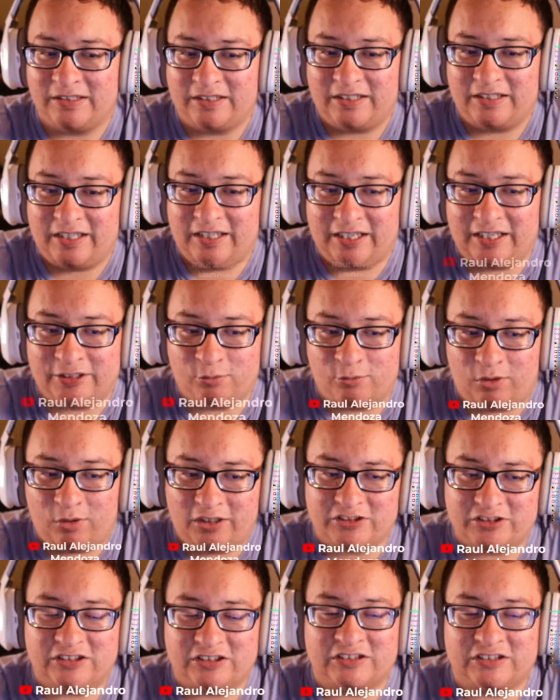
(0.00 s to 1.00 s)
and you
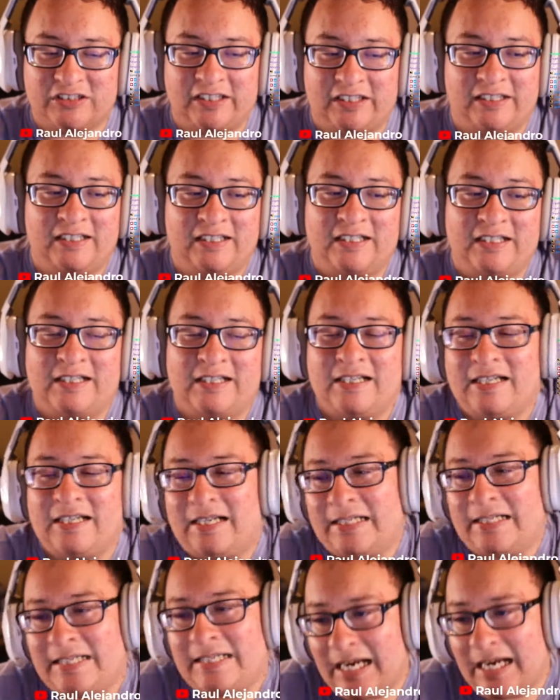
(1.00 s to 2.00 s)
watch it and it's like,
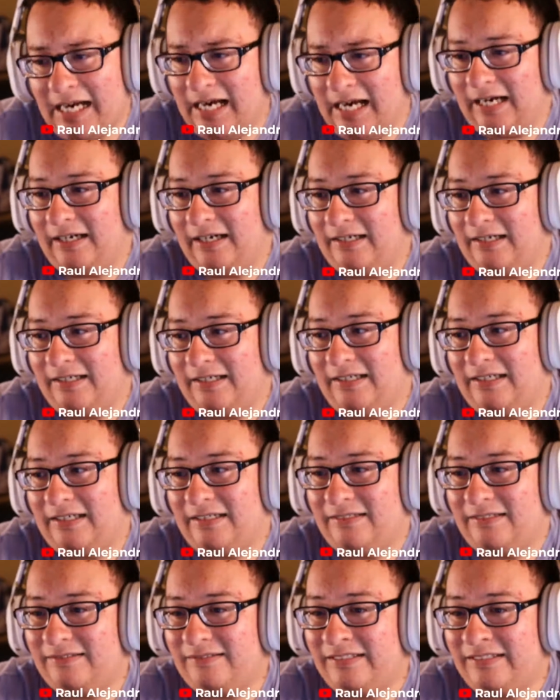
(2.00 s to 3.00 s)
yeah,
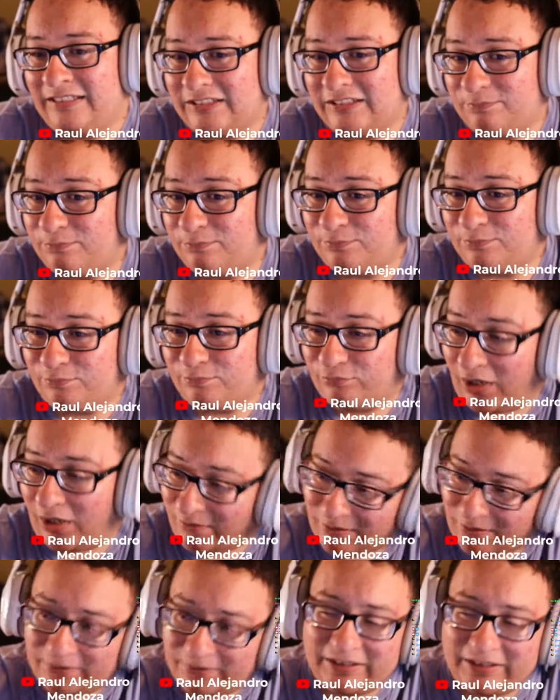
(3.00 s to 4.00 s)
this
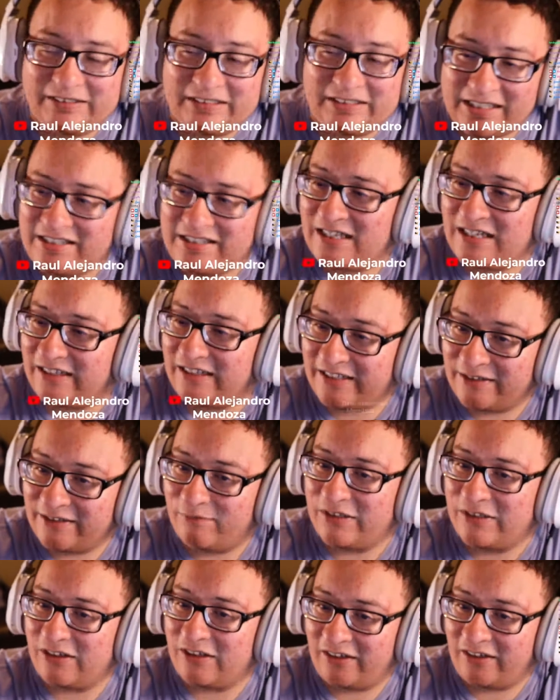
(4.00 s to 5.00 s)
probably did not hit
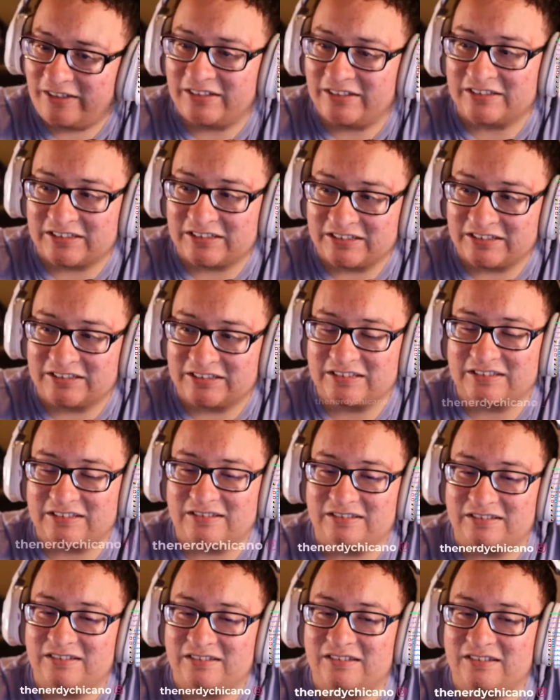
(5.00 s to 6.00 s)
with audiences
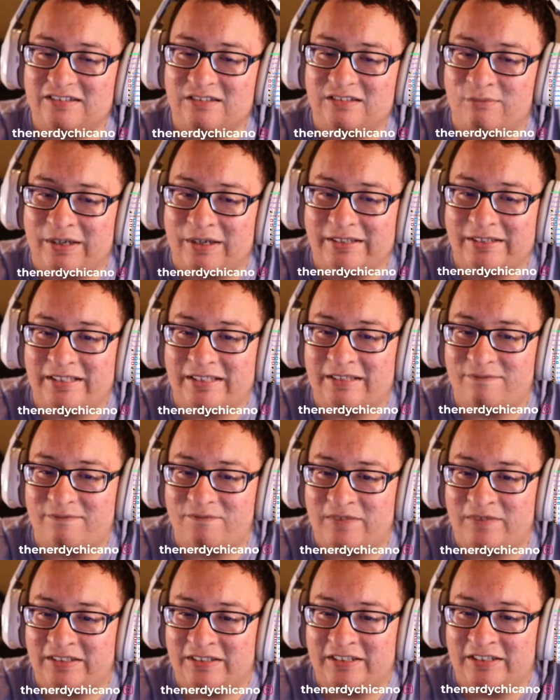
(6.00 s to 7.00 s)
the way that
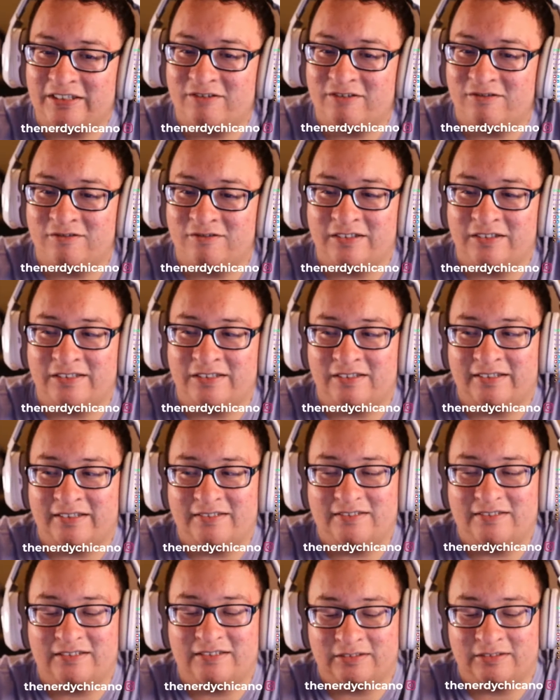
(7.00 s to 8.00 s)
Federico and like
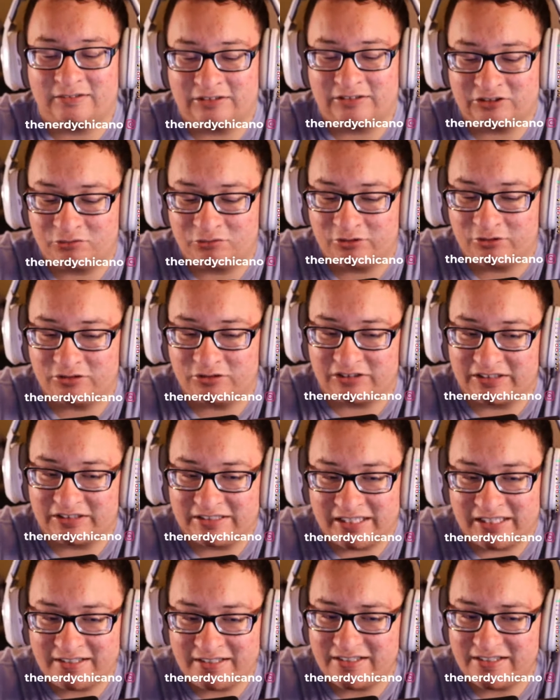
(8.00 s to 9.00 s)
the studios
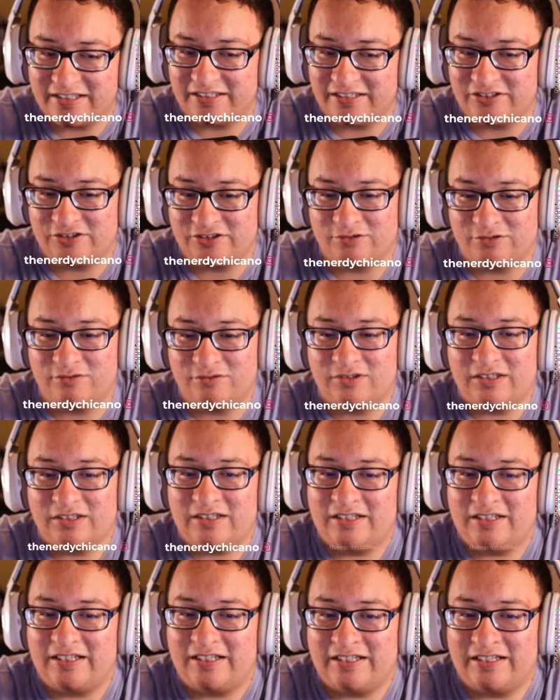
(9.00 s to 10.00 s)
intended it to.
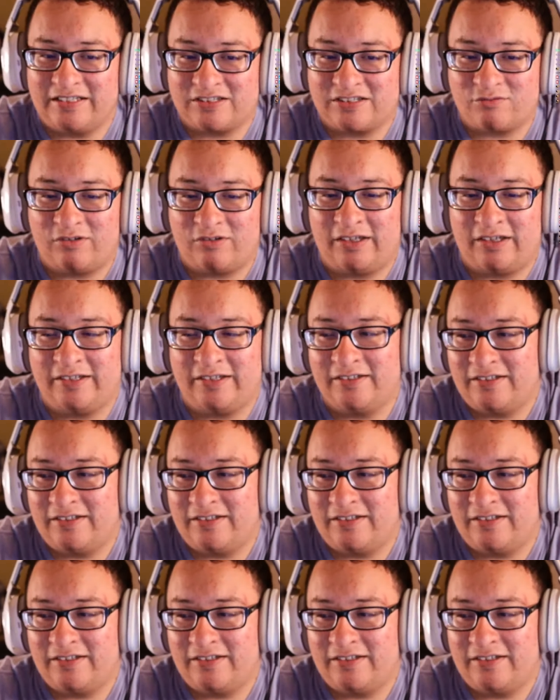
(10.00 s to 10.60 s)
And it's why,